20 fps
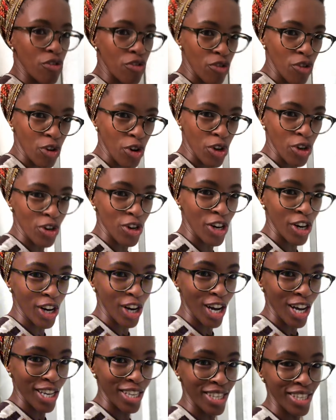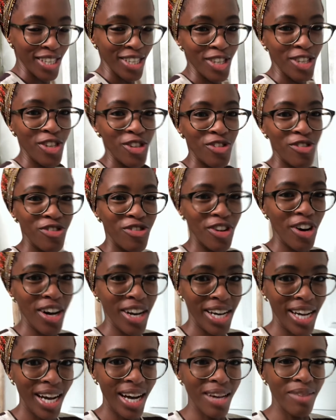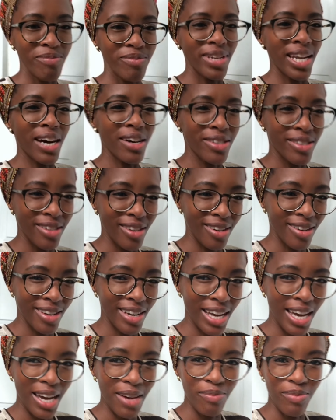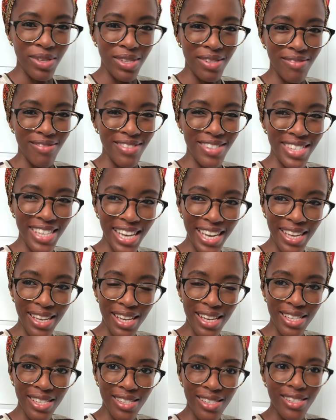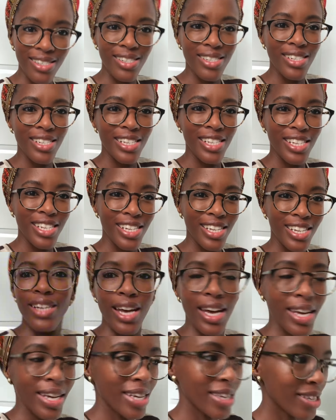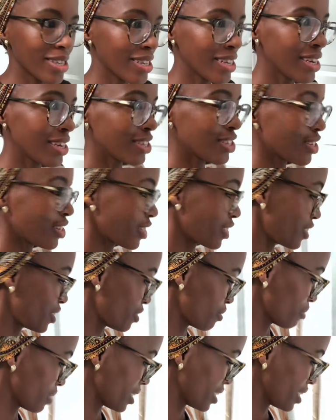for your glasses to fog up? Now it's not gonna happen. Dang it. I guess today's not humid,